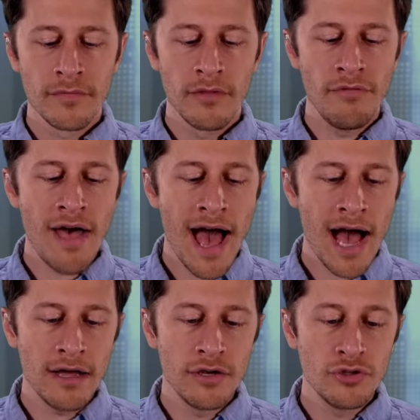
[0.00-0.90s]

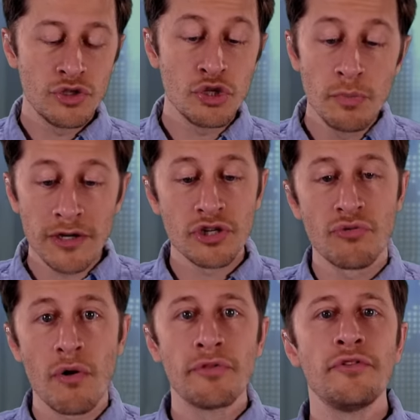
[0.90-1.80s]
that too much
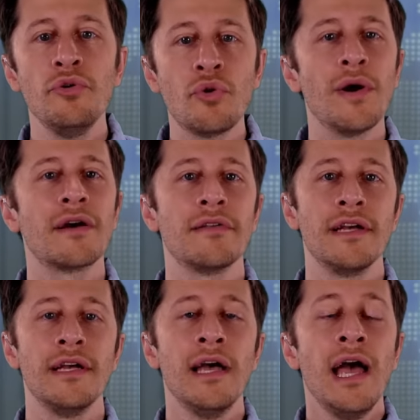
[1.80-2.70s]
growth too
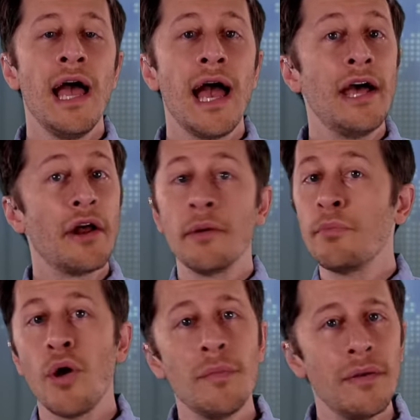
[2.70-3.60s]
quickly and
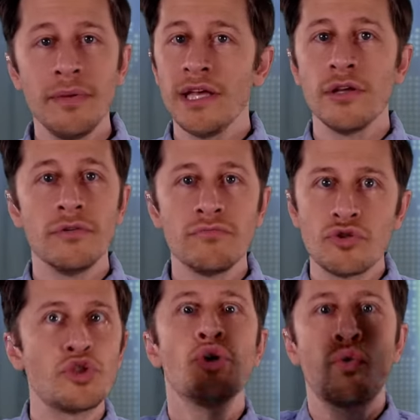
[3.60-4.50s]
unemployment being,
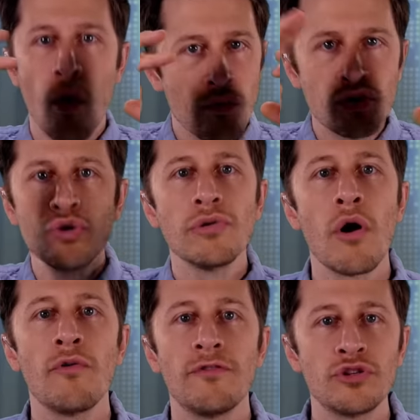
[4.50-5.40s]
to quote, too
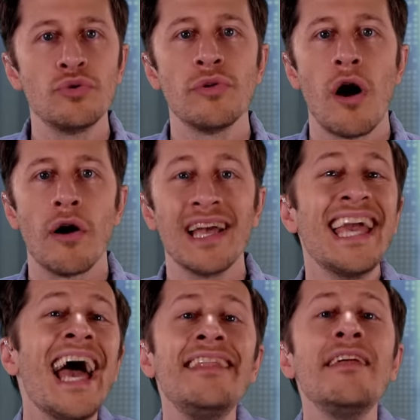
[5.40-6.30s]
low for too long,
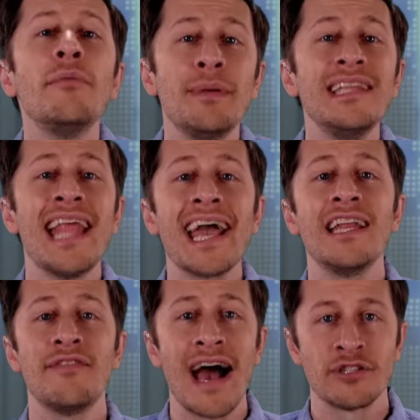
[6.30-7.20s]
can there be
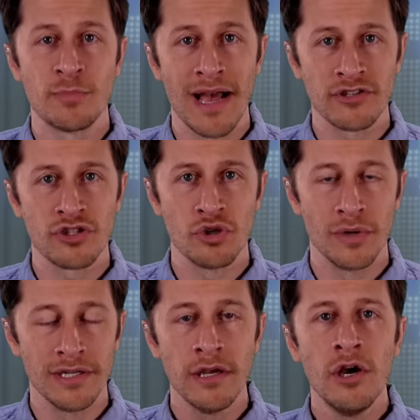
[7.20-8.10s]
negative aspects to
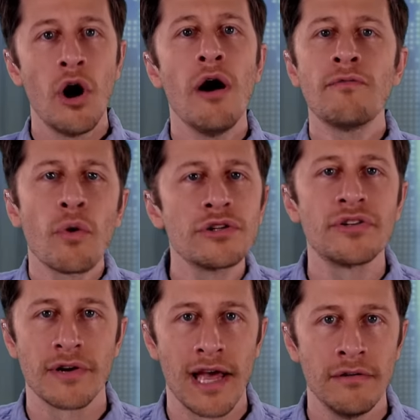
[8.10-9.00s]
it? Of course,
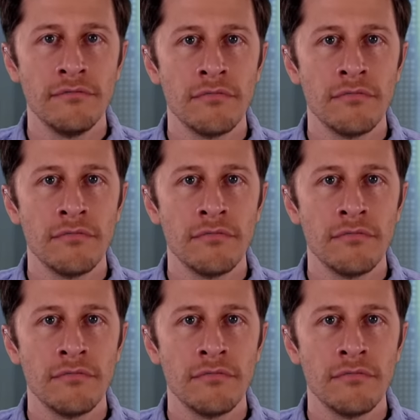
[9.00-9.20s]
there can.